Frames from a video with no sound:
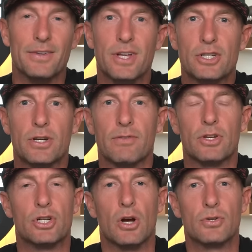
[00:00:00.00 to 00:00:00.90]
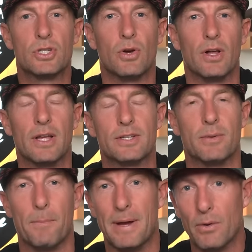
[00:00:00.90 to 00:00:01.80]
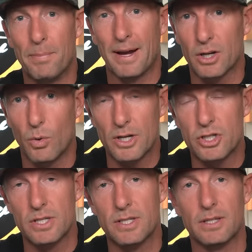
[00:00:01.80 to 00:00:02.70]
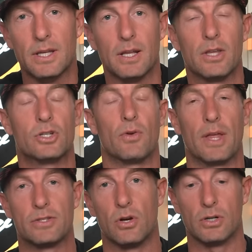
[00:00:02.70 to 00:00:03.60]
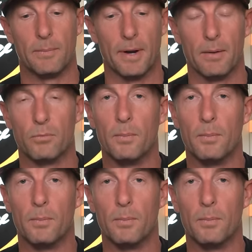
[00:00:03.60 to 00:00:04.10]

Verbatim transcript: edition of the show, so I'll hit some mailbag questions at the end of the show. That's all coming up.